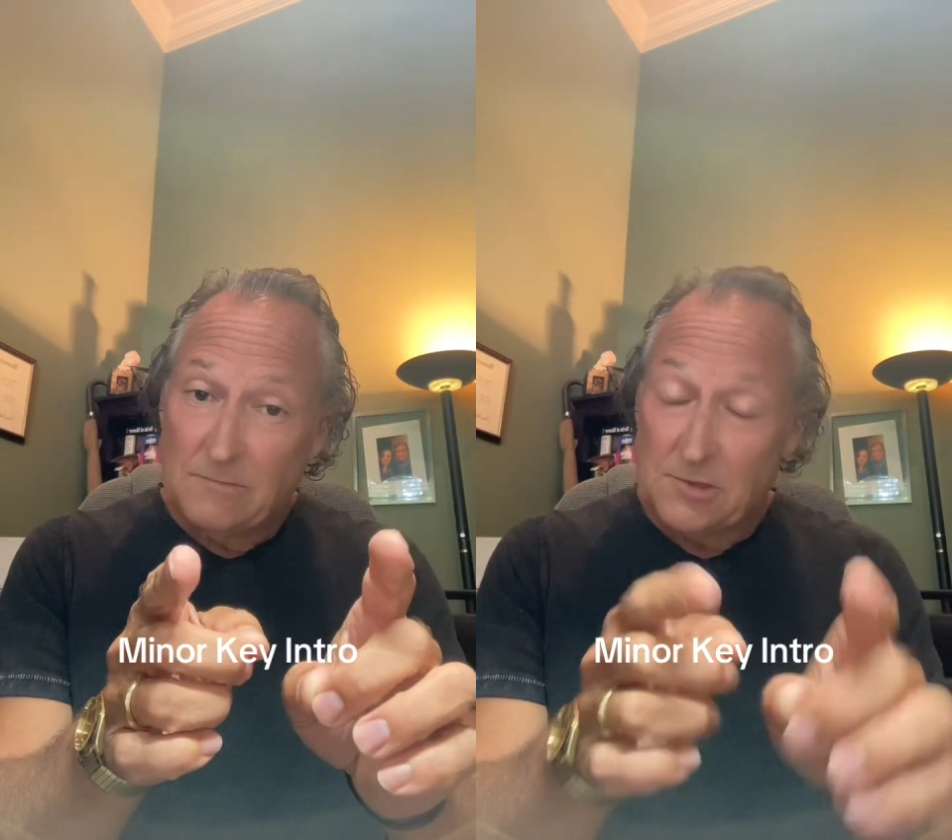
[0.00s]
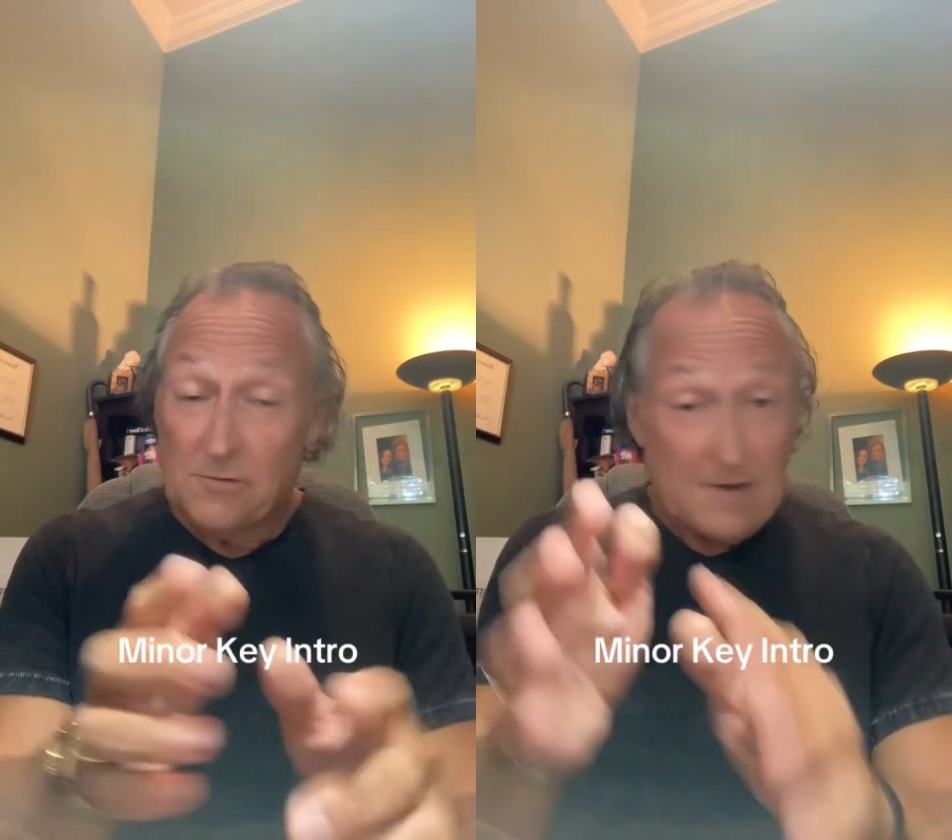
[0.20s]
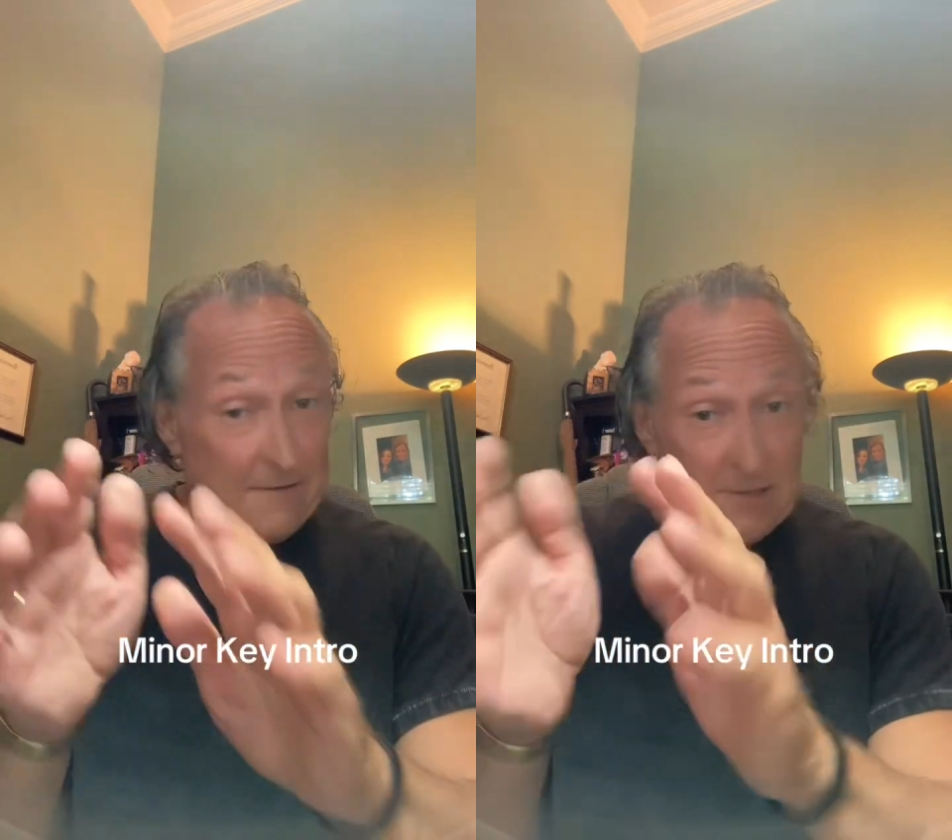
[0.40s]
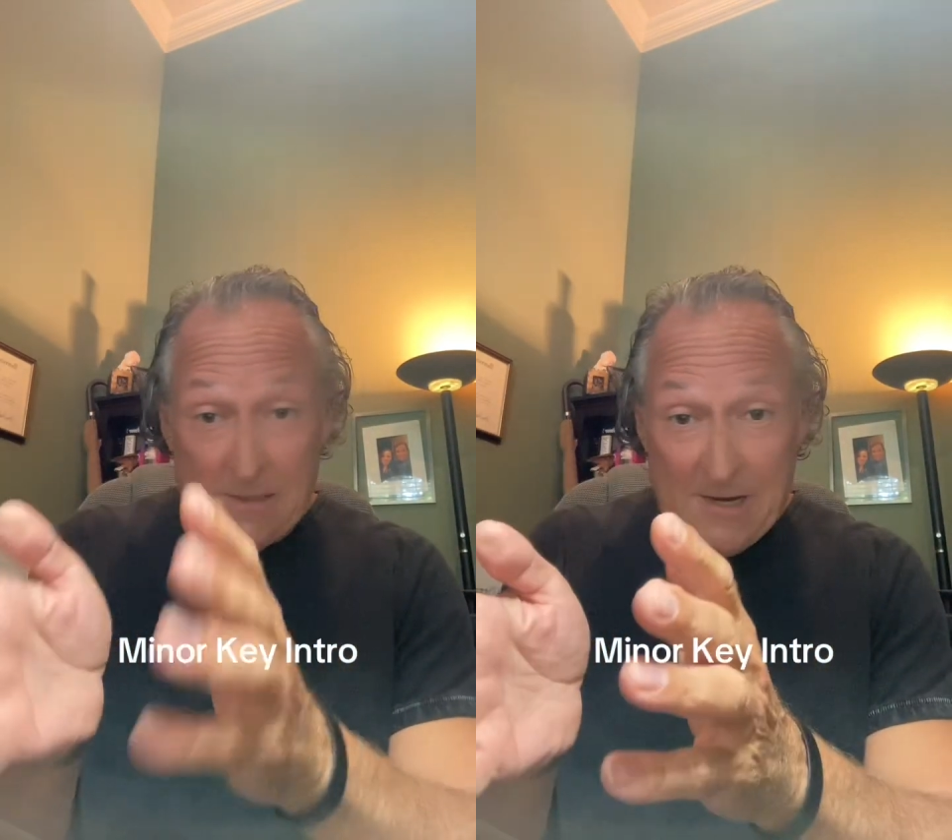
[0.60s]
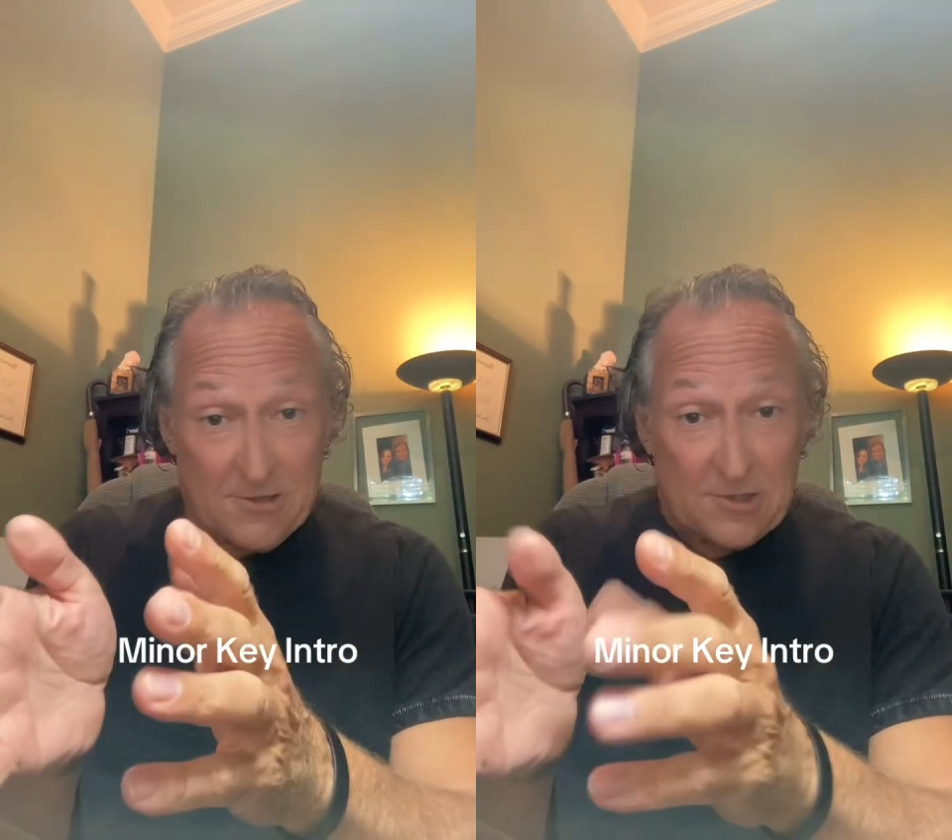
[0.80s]
So if we have C
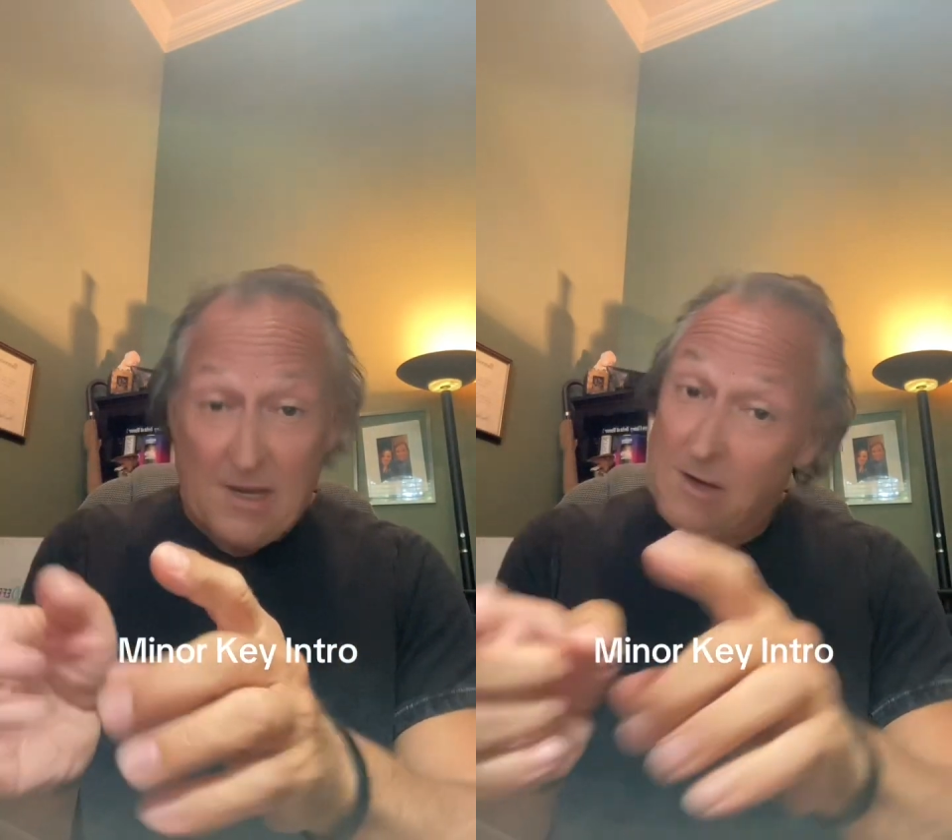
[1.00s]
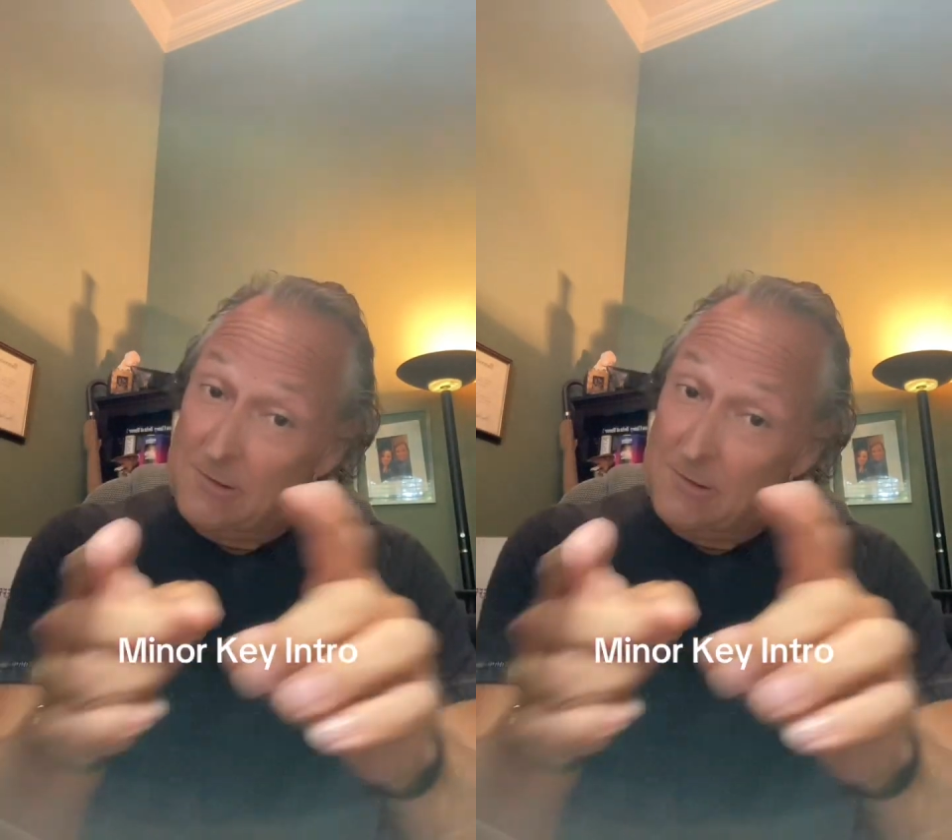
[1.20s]
major scale,